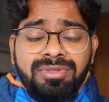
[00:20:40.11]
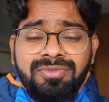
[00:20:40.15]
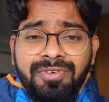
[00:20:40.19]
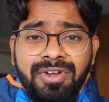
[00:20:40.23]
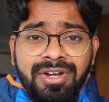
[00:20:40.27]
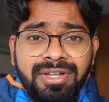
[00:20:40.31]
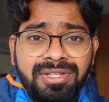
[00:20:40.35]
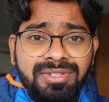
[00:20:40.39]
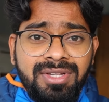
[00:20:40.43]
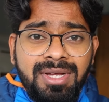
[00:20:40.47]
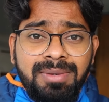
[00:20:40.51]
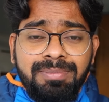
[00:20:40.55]

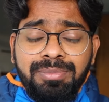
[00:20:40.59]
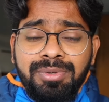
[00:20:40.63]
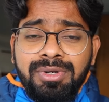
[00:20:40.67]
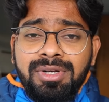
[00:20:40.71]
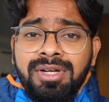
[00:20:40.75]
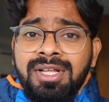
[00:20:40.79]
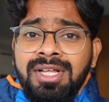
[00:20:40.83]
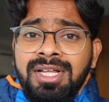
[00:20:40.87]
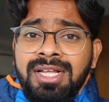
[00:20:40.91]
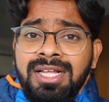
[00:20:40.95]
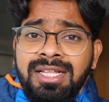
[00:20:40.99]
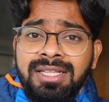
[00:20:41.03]
For example,
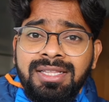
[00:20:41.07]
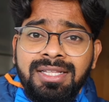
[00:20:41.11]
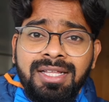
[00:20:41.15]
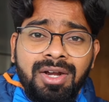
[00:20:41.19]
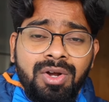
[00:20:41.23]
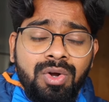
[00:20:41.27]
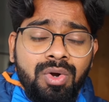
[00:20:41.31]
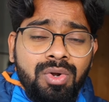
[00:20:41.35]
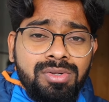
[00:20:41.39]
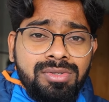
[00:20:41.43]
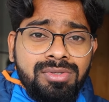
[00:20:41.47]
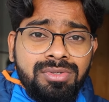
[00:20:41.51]

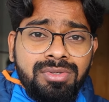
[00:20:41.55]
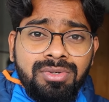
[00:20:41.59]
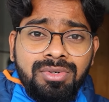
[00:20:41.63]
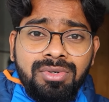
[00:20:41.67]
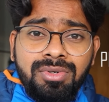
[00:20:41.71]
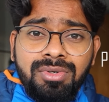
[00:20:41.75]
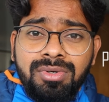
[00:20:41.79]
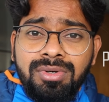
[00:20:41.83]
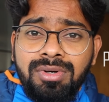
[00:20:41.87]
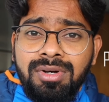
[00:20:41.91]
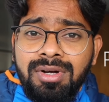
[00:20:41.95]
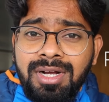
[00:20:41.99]
there are
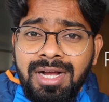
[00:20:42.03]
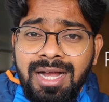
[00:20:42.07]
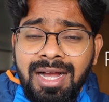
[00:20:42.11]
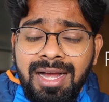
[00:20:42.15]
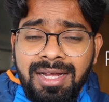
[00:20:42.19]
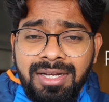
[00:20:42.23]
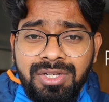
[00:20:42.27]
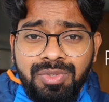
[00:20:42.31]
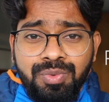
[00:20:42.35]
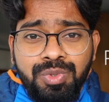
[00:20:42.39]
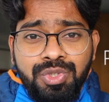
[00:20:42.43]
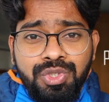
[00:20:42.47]
also
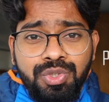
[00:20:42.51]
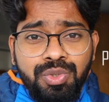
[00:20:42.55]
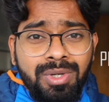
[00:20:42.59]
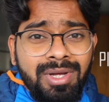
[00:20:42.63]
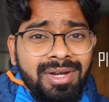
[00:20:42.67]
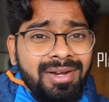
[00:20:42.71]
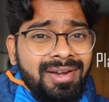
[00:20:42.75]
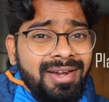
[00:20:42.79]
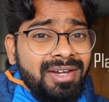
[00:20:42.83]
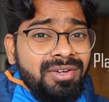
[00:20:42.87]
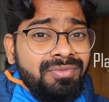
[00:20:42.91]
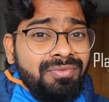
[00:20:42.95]
cars which you
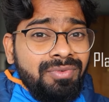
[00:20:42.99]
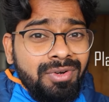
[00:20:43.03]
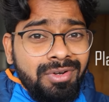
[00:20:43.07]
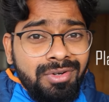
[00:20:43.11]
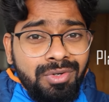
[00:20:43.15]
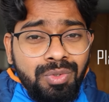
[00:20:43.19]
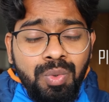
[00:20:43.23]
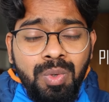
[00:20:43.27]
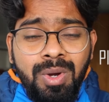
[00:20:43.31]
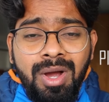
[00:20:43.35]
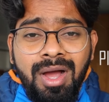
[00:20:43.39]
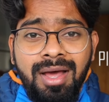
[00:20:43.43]
can rent for
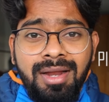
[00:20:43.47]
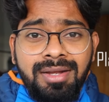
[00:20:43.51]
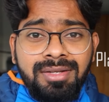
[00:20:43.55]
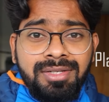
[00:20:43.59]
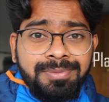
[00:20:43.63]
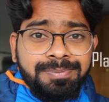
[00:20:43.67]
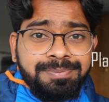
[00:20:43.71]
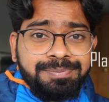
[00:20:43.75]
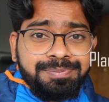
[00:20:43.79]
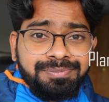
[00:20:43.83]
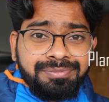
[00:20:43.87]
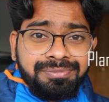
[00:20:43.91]
2
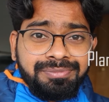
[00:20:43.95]
hours.